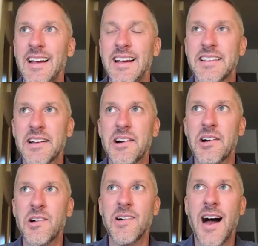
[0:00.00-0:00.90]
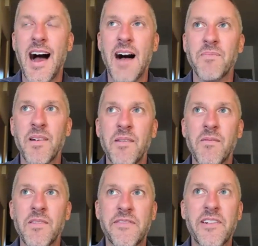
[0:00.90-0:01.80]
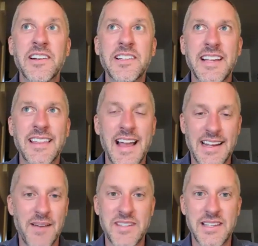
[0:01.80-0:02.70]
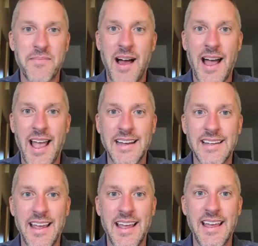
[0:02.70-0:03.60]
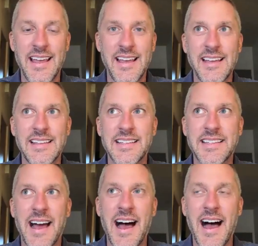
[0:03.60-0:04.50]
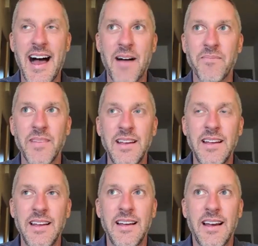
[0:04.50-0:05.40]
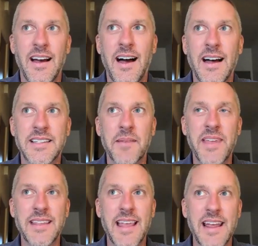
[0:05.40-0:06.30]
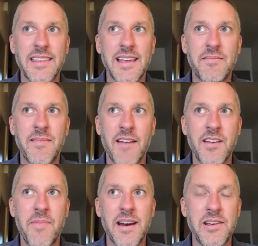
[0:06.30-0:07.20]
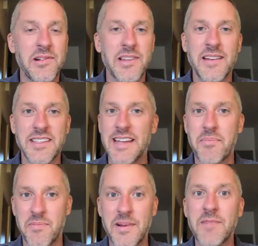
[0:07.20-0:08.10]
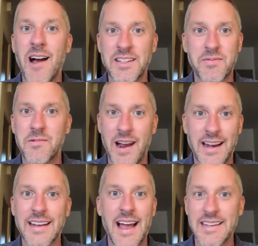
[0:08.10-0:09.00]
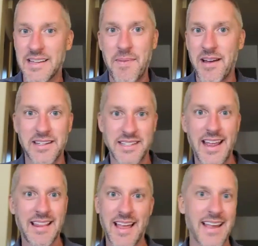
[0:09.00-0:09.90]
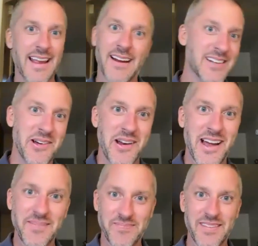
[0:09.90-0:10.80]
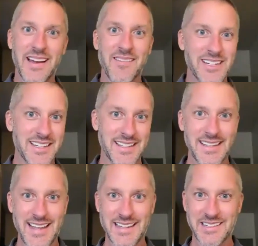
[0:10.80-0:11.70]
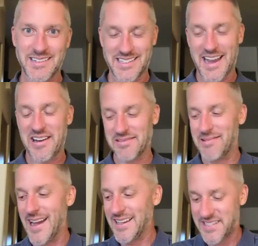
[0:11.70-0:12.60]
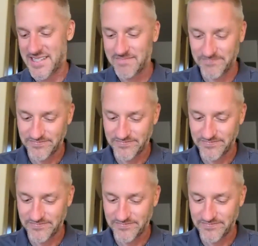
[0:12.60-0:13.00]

So the first thing that comes to mind is something that I think everybody who lives in the upper Midwest would recognize about a state like Arizona, which is in the desert Southwest,